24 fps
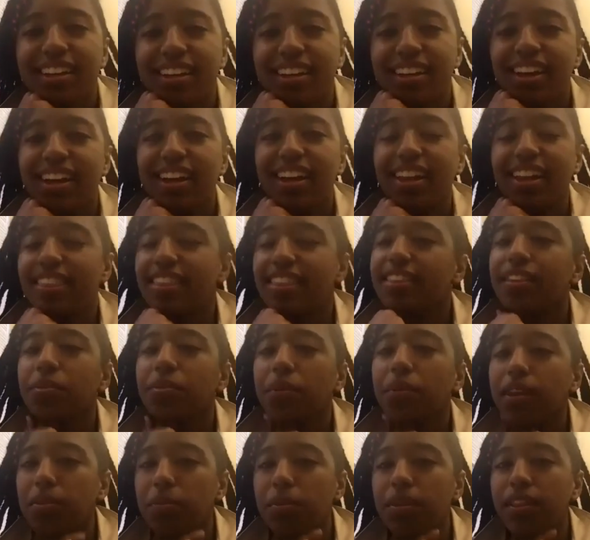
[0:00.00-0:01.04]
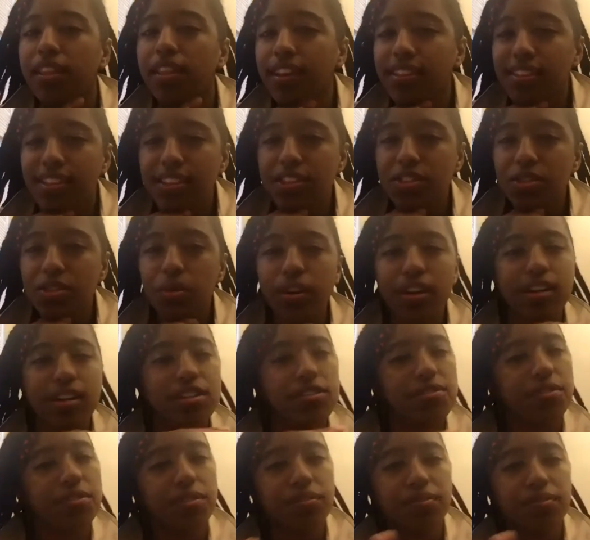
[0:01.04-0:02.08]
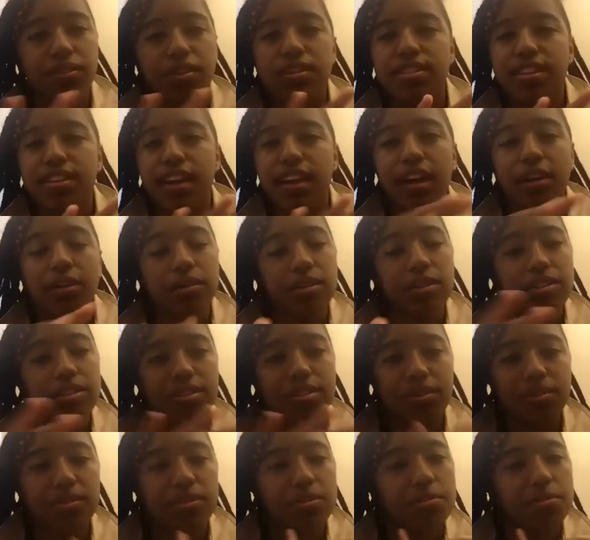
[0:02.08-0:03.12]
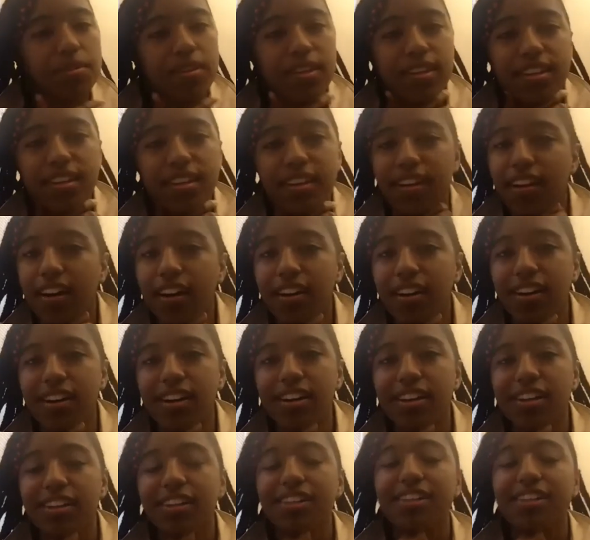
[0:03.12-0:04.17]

And I think the way we'd like this to work is for the first hour or so to be our